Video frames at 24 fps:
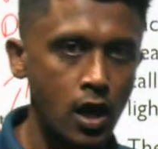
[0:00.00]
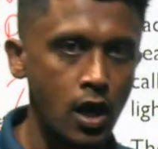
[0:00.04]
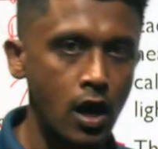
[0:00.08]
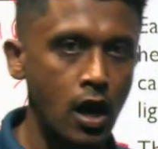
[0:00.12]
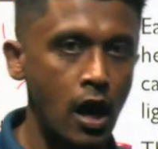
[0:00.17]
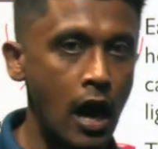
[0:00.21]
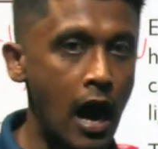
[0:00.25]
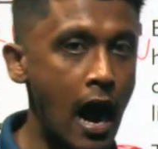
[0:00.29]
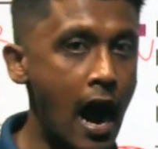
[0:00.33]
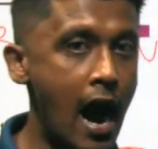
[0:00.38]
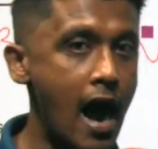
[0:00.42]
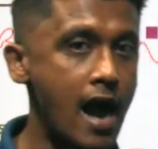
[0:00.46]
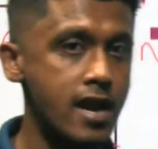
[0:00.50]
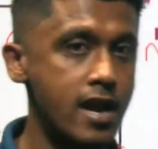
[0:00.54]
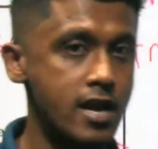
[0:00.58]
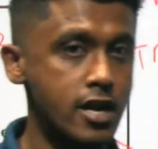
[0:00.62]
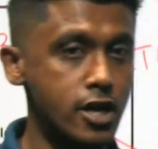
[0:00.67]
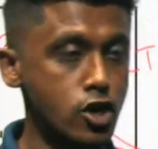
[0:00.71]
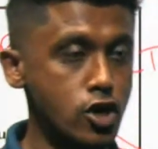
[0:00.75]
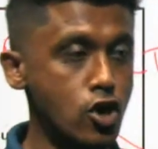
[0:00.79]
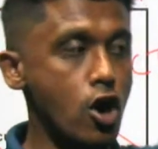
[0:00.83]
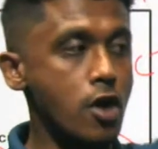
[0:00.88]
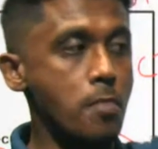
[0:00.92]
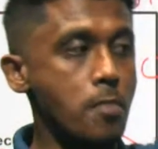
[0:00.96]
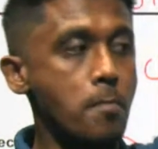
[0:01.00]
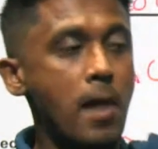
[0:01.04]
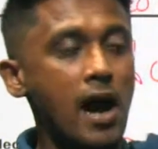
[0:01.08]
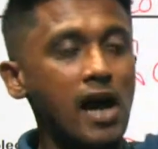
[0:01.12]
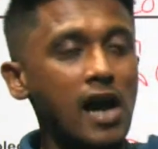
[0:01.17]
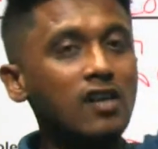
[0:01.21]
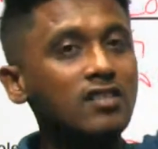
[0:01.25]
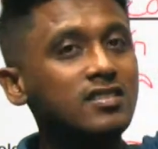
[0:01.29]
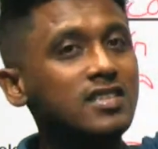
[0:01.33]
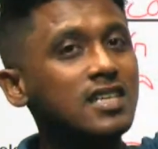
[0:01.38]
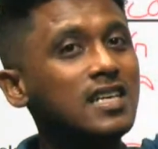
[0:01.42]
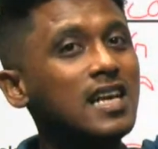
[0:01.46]
and your
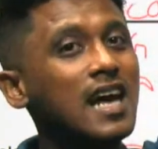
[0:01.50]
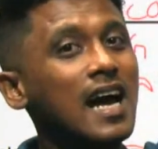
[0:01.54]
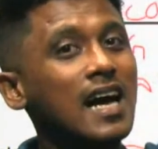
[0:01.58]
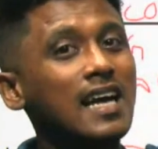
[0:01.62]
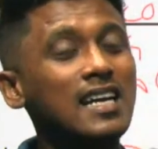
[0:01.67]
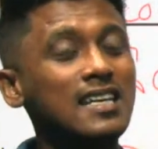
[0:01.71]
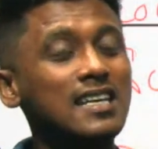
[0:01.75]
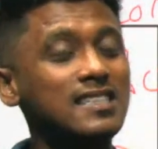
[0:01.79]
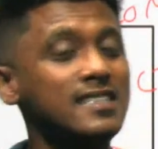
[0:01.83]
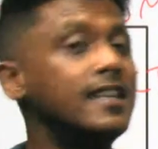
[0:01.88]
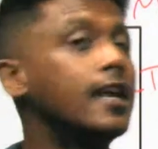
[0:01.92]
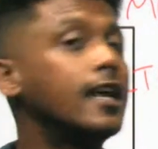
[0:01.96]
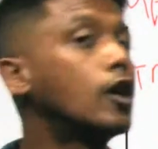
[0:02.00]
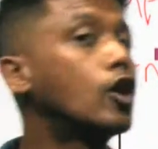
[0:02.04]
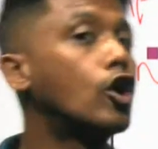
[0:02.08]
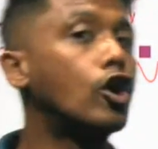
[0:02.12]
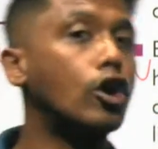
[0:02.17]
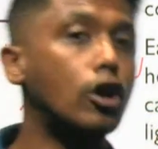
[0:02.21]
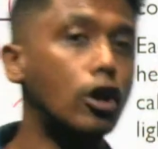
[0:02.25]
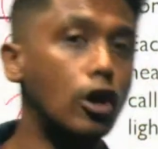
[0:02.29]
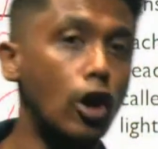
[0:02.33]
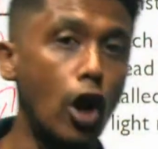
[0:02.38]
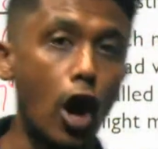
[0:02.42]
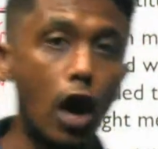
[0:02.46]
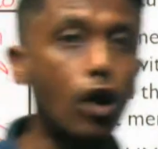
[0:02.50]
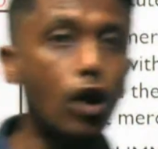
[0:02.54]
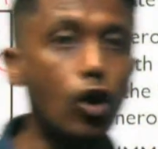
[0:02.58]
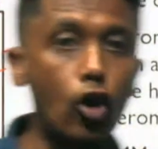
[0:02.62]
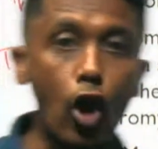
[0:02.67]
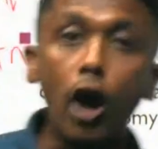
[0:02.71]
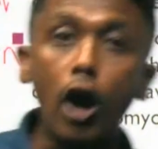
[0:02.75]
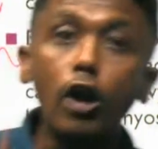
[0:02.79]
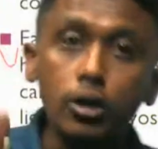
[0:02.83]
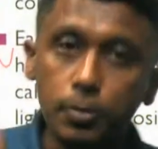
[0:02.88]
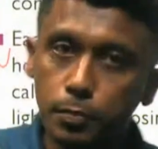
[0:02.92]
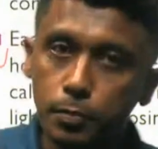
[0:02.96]
myosin head is in the
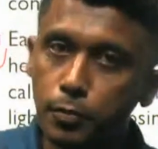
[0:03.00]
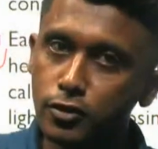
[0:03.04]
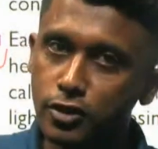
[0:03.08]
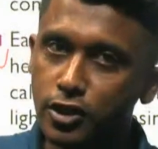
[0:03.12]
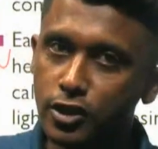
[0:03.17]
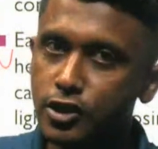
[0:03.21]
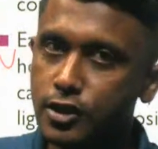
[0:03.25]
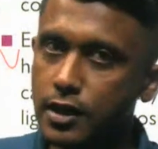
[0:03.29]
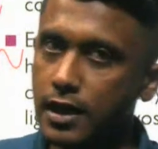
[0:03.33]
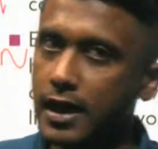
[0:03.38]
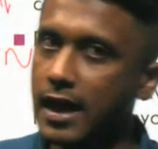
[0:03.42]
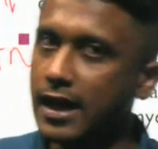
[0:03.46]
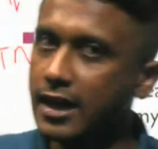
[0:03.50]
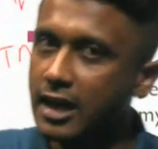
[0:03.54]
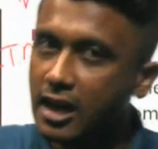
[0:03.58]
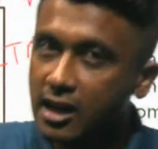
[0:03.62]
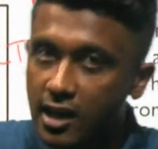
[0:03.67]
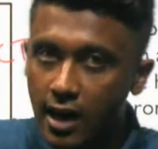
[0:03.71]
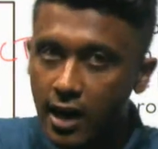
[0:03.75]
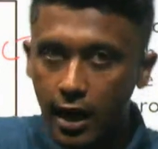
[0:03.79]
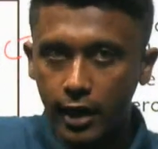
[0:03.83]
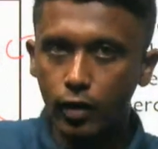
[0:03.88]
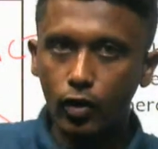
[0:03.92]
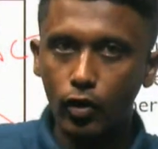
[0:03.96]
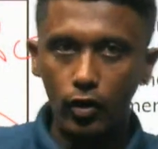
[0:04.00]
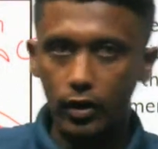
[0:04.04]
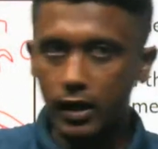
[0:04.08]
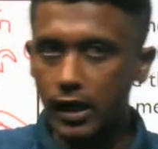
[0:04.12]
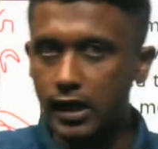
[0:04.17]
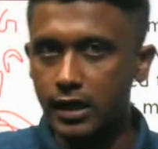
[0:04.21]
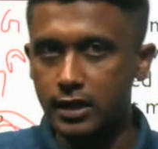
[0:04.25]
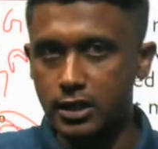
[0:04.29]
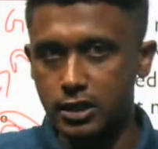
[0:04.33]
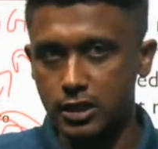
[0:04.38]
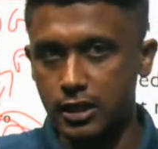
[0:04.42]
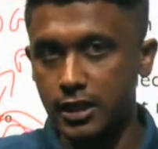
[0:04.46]
cocked position like a gun. Okay,
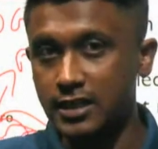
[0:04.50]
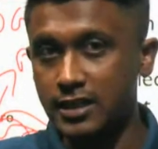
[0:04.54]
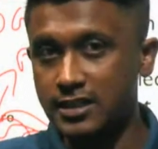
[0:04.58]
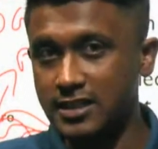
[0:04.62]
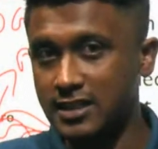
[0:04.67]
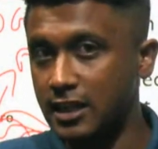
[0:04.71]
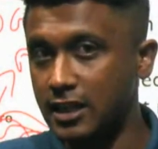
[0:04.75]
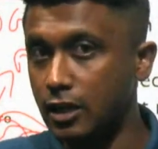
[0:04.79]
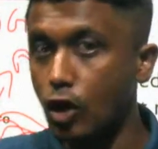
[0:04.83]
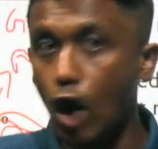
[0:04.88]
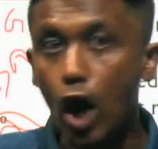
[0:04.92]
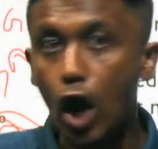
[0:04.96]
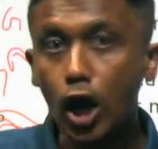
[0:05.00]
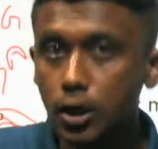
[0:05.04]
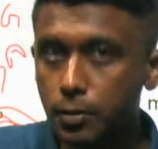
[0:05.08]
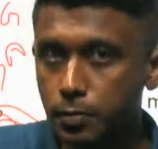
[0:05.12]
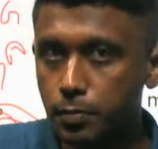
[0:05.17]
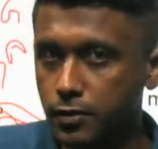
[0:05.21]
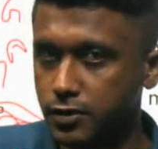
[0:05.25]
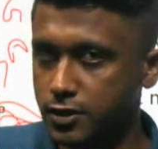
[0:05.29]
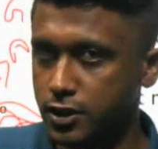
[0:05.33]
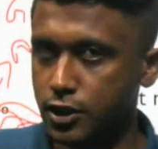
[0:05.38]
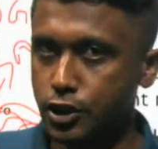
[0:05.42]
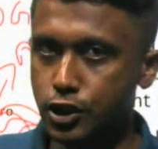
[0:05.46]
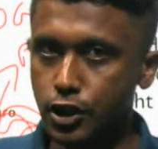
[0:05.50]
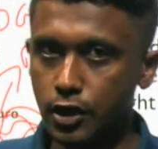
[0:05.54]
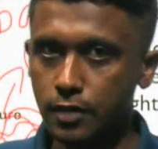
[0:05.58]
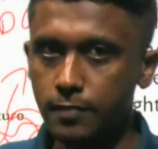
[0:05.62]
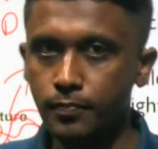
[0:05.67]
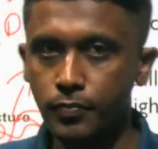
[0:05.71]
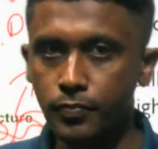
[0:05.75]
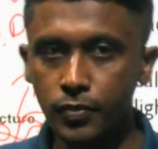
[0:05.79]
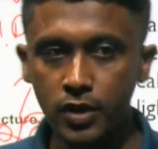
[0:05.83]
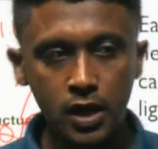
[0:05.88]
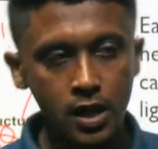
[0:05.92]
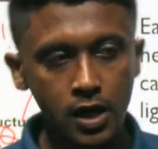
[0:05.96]
it's in the cocked position.
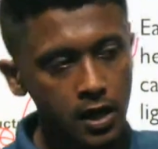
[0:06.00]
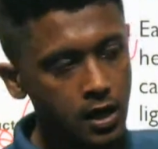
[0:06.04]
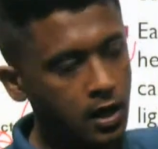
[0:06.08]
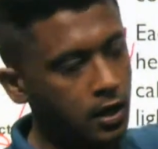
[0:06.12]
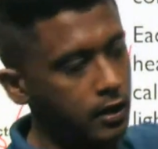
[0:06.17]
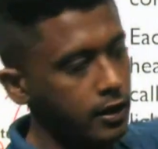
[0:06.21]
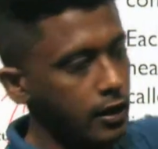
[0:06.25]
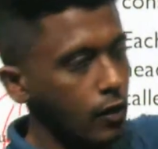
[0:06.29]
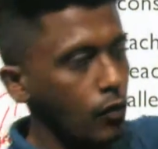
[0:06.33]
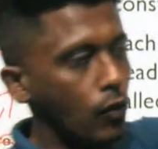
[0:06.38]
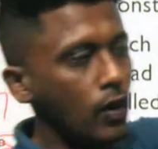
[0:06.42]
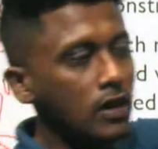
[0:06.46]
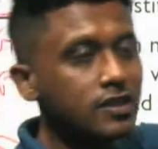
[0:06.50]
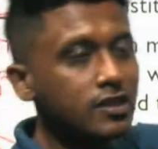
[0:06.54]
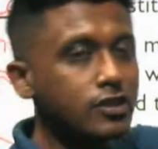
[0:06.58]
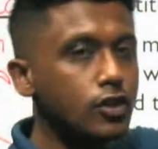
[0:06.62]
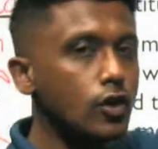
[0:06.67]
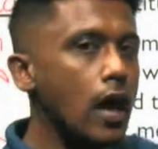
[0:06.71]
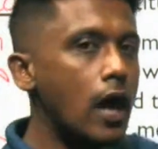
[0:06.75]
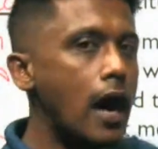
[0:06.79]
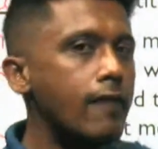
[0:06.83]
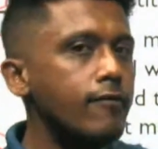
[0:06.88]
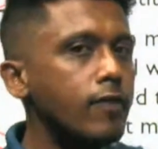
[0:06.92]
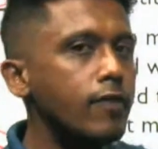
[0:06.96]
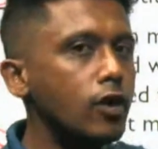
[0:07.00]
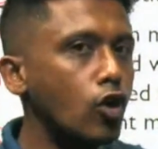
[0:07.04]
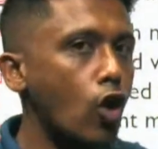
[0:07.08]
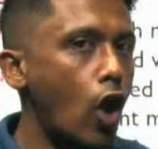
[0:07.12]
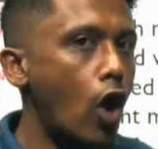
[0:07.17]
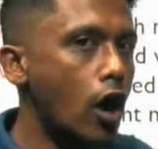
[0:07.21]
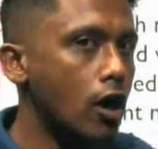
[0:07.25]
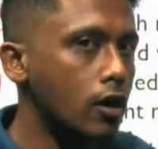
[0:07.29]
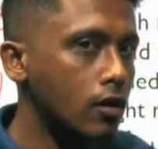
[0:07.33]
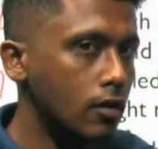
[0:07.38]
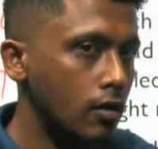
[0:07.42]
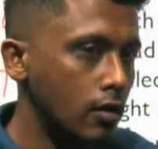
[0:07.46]
Now, once you have a
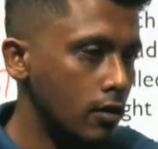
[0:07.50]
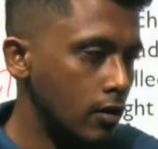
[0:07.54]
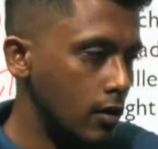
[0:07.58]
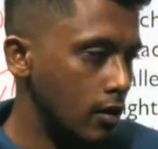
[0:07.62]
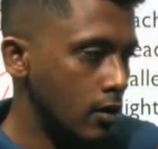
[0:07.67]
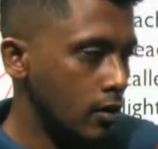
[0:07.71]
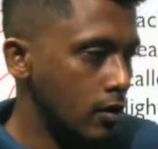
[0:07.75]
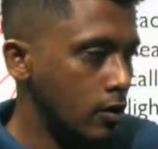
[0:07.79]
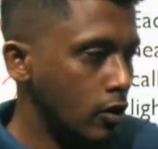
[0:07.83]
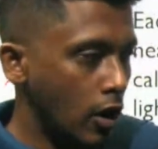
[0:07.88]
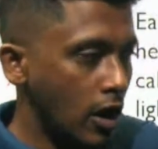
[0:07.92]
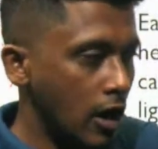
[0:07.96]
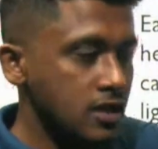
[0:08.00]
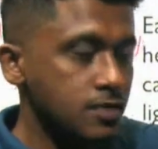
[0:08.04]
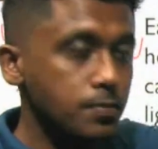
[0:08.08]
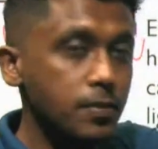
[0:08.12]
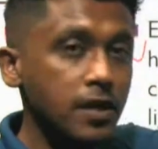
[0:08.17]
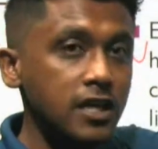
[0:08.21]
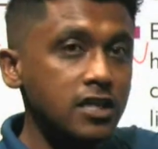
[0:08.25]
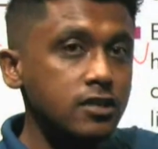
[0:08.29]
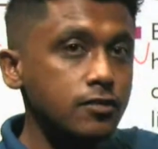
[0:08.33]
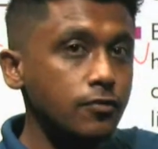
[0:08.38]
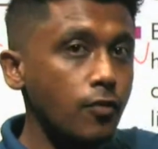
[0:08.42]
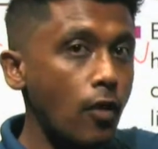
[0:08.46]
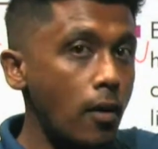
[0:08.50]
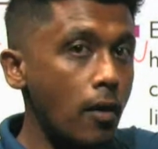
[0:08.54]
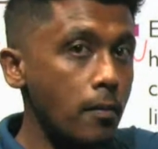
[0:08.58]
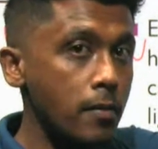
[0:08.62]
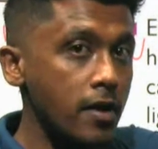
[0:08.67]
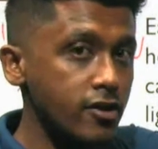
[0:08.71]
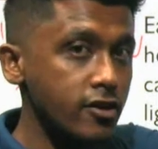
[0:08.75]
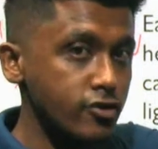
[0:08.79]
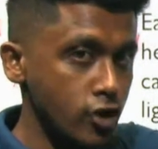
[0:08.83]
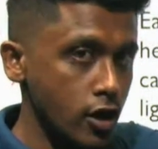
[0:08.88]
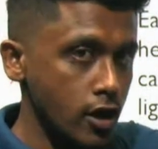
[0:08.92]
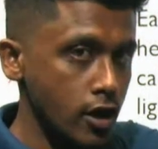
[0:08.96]
cross bridge
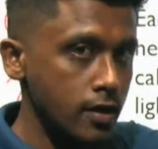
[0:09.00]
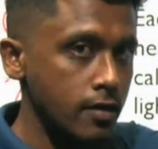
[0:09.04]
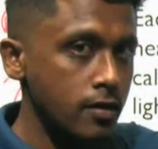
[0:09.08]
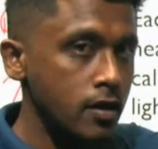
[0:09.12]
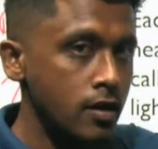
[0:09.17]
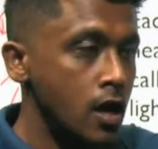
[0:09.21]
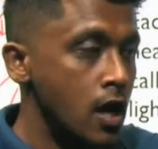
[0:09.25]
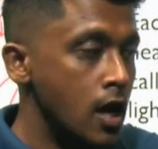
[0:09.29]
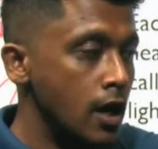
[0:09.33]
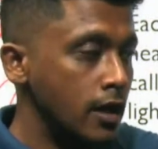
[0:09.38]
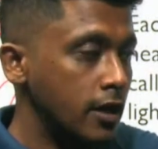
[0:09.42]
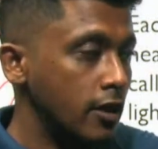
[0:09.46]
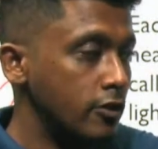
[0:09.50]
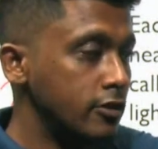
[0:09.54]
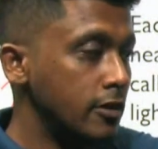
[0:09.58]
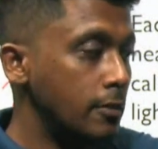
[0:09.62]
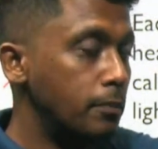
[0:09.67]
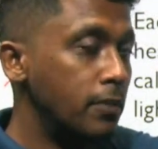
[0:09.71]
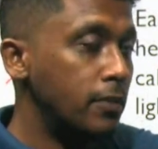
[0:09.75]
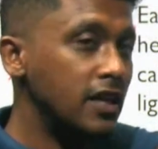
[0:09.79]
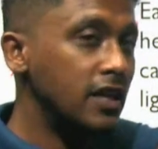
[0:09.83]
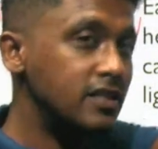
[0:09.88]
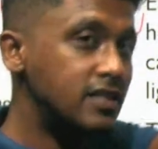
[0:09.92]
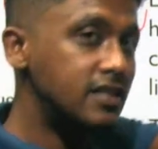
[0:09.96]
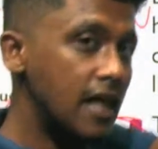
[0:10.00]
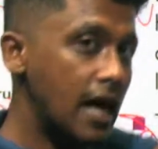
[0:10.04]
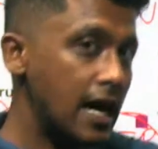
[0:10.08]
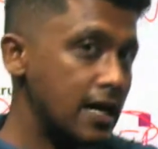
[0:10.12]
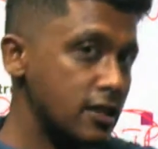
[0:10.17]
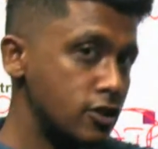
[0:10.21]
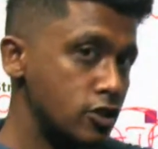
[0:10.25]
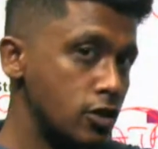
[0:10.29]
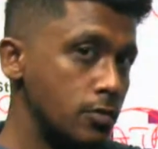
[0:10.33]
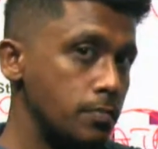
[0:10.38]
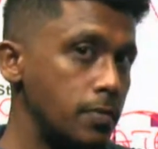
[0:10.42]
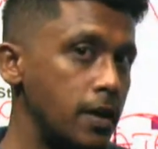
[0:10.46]
formation, now the bridge has
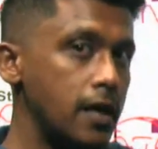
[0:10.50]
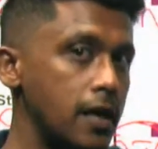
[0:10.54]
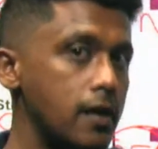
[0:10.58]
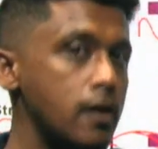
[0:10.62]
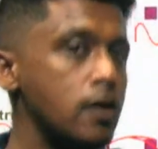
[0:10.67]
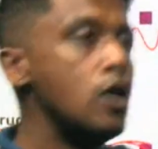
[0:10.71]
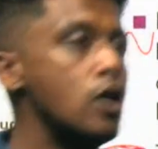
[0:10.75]
to be